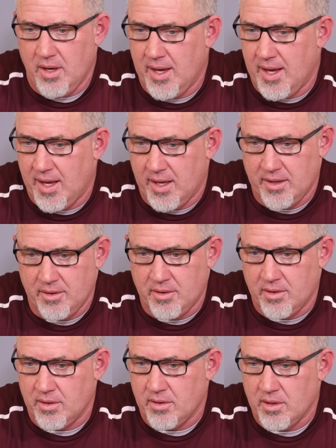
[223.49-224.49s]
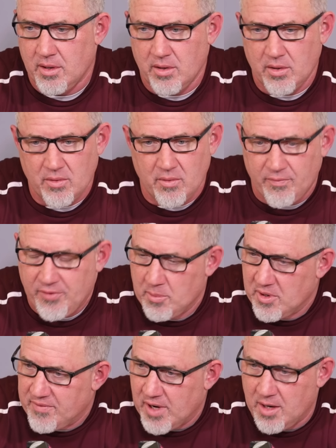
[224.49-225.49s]
and
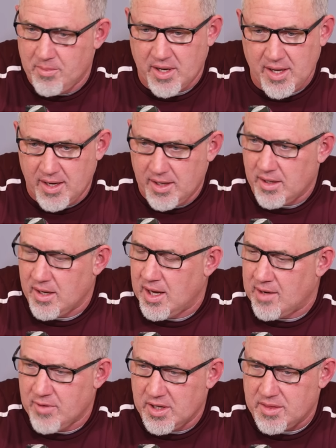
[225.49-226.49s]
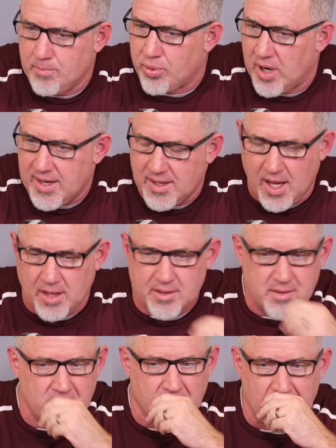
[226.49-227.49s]
from the very beginning, every breakdown
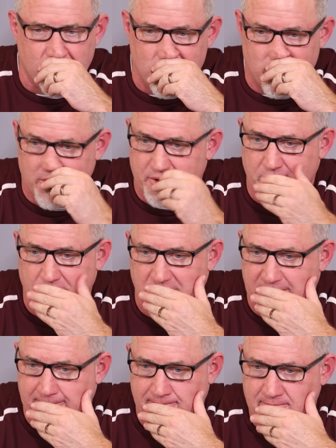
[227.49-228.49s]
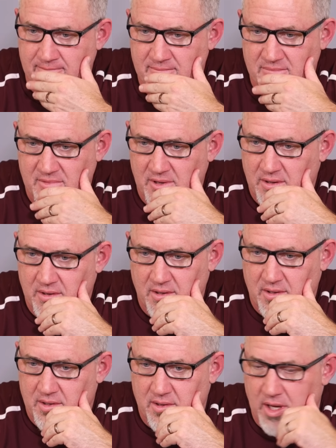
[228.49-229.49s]
deal that we were doing,
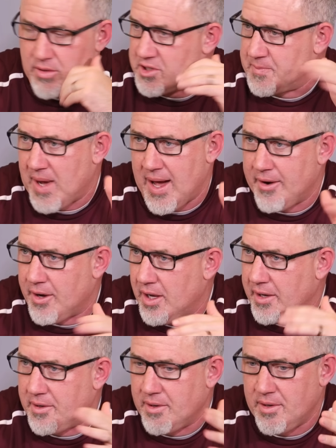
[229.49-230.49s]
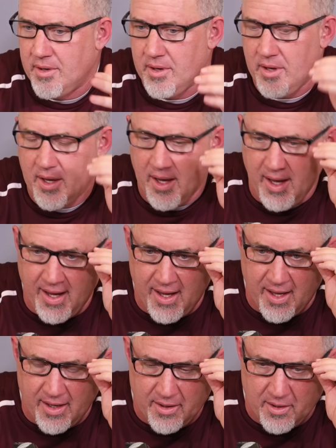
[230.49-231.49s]
they were spot on.
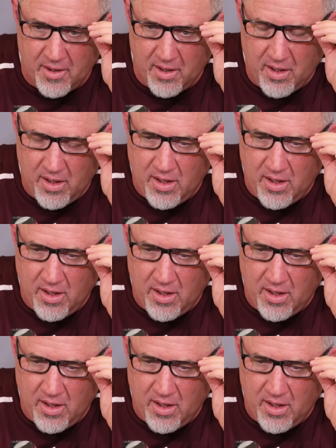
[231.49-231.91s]
And